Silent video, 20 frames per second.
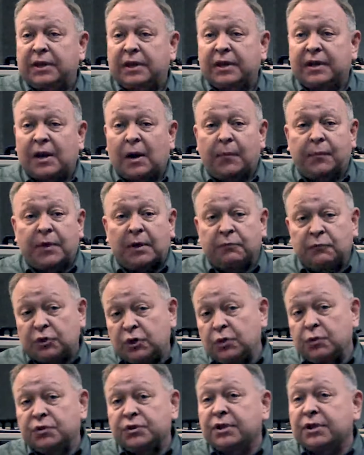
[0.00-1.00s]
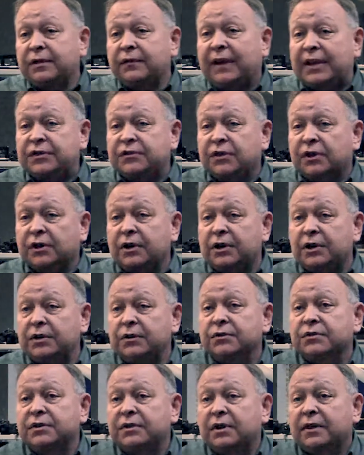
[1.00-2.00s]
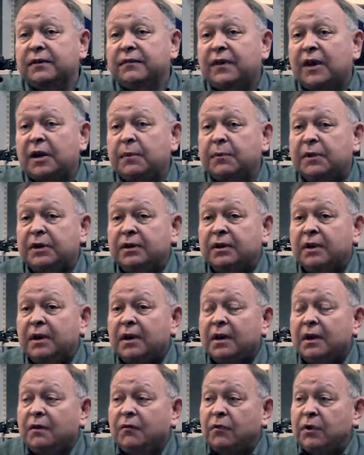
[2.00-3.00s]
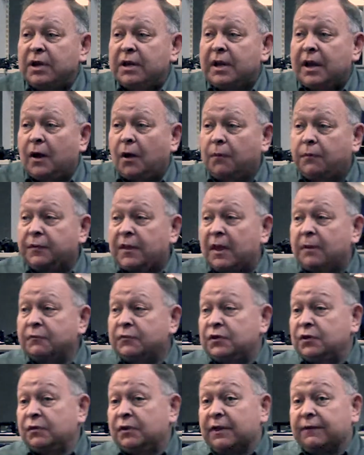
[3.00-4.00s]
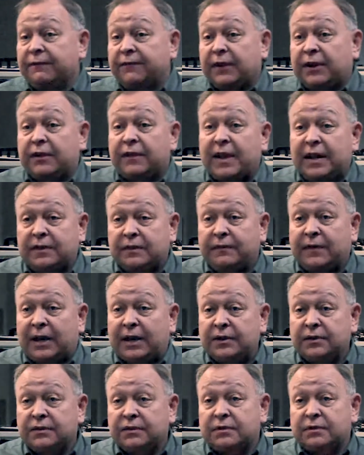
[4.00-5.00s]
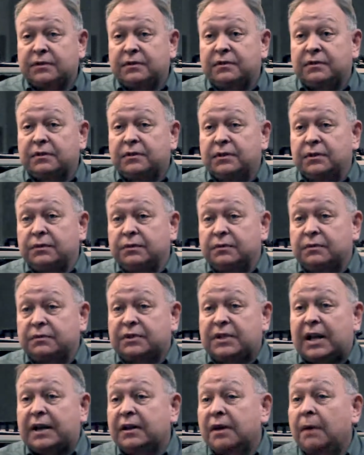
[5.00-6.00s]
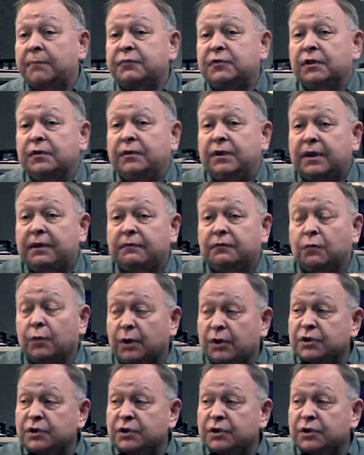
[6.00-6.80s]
We can help them choose the device they're going to use in their environment. We help them to configure that device, to set it up so that it